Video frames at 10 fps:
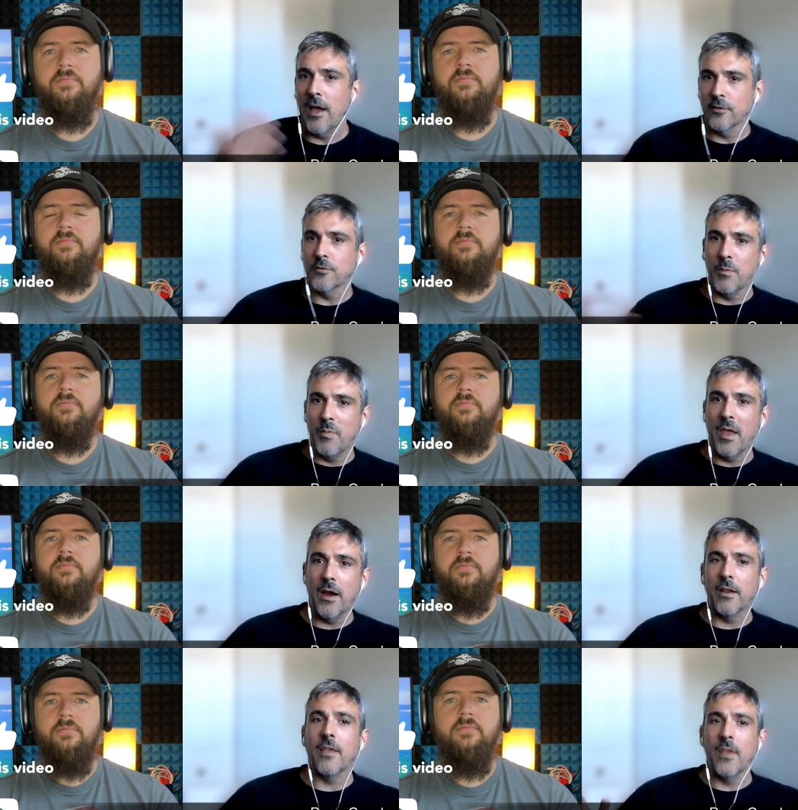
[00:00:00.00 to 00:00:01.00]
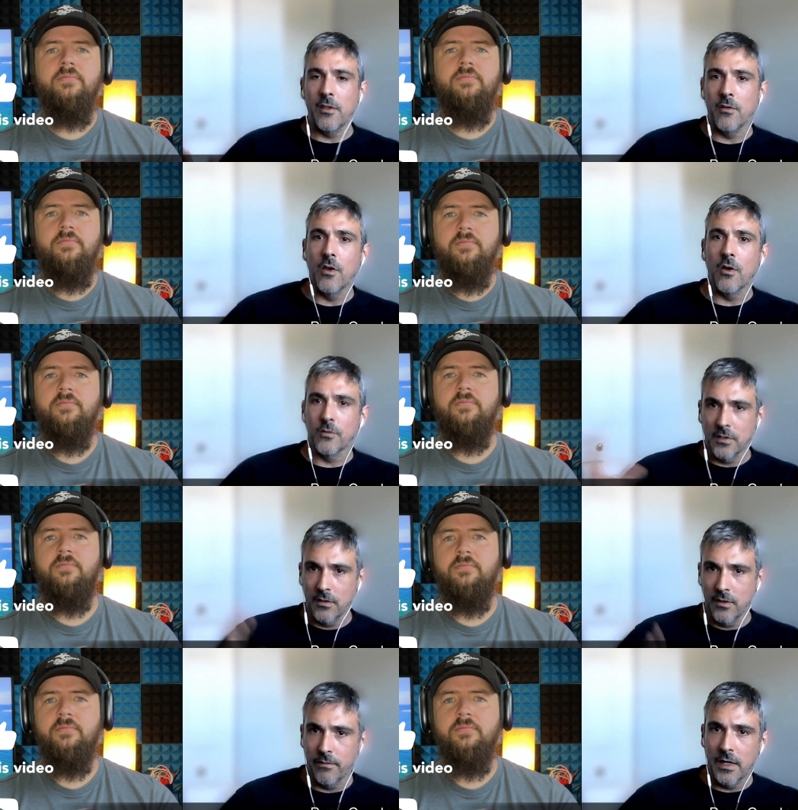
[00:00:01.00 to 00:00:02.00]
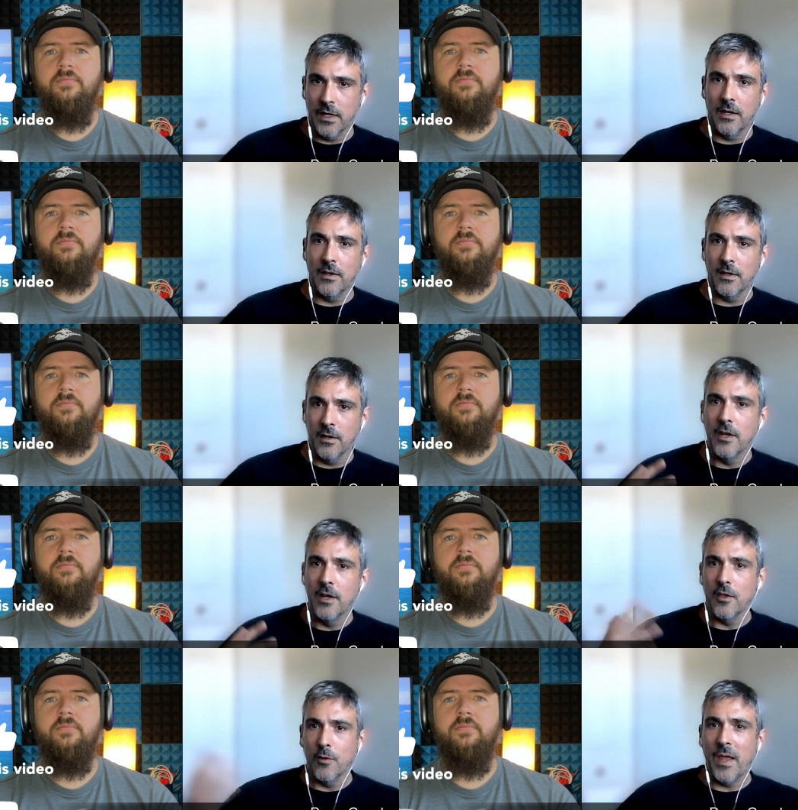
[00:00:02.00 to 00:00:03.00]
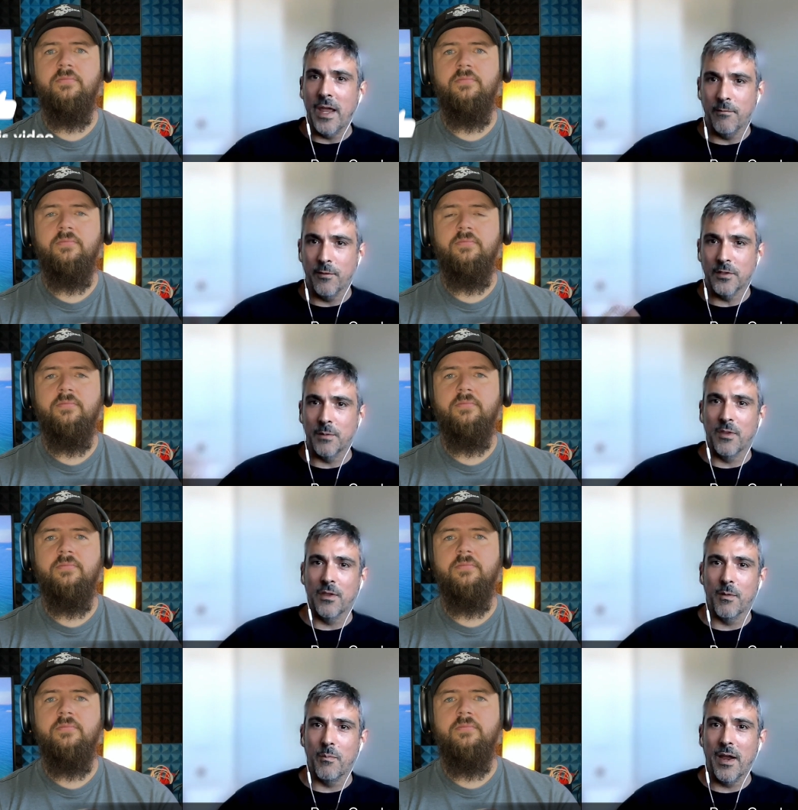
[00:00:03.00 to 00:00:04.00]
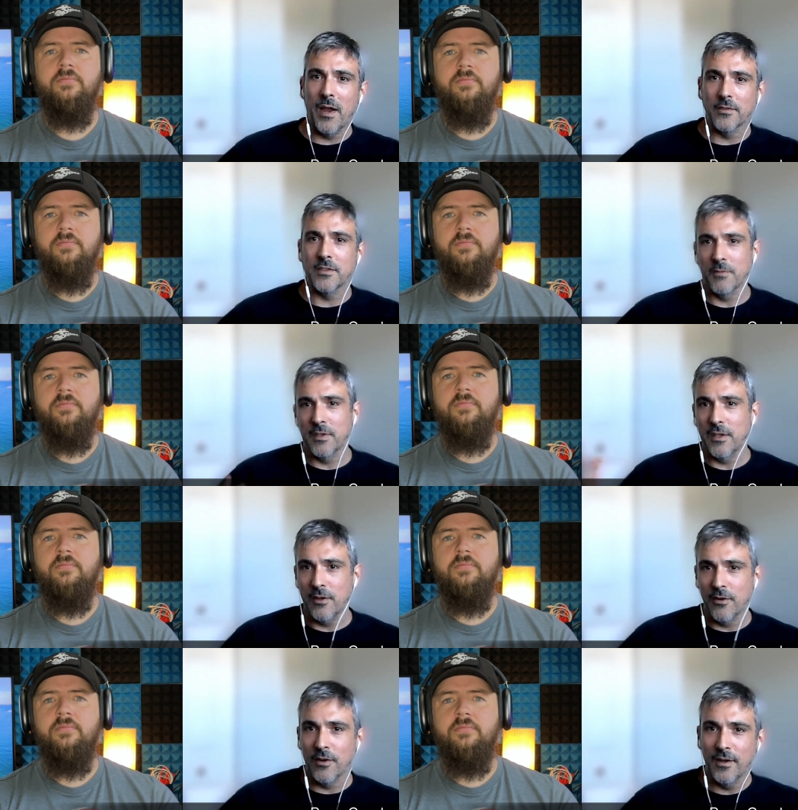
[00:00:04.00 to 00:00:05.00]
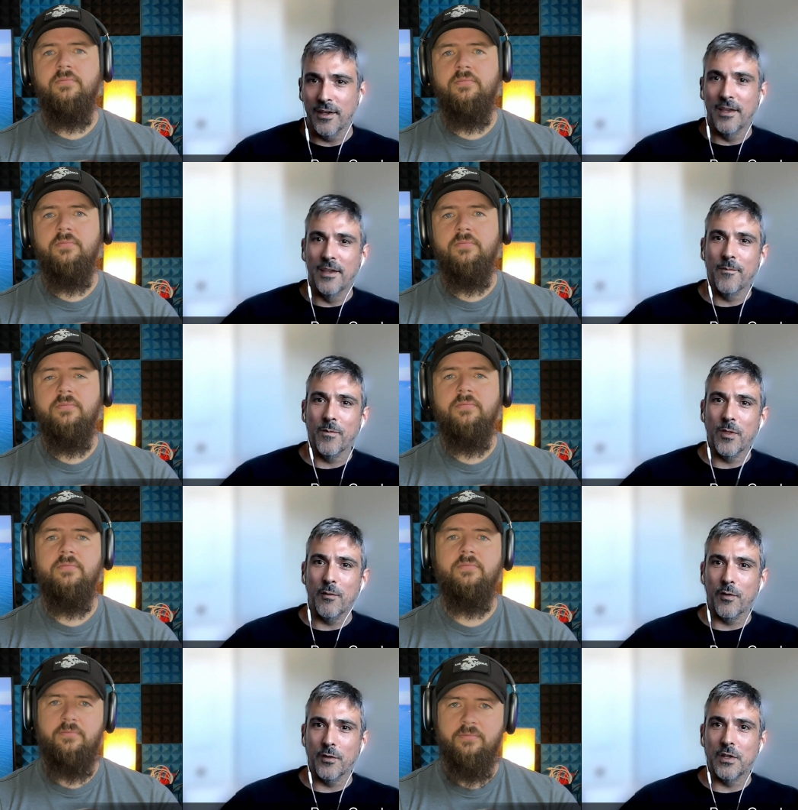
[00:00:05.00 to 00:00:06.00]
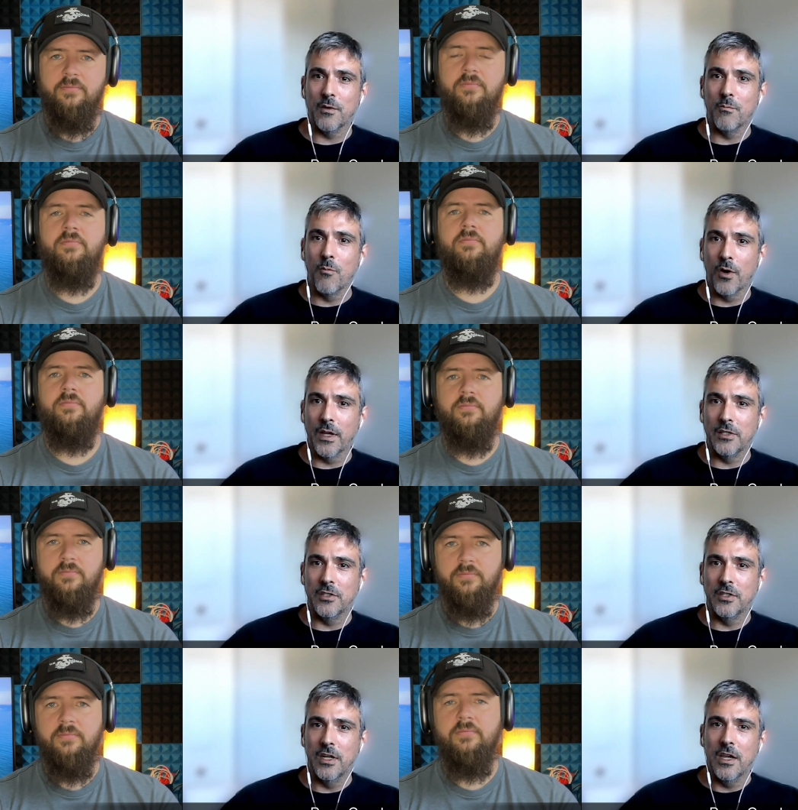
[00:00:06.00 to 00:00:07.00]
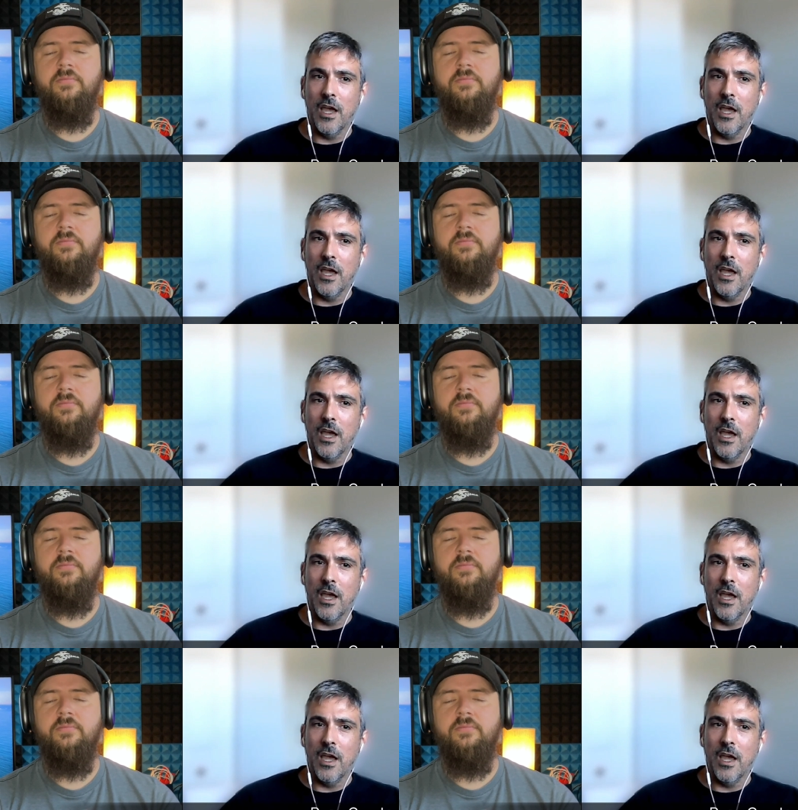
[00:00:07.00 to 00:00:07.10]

Speaker 1: the house repaired, and then you go to live in it, and then you're paying for some of the repairs within your your first year mortgage.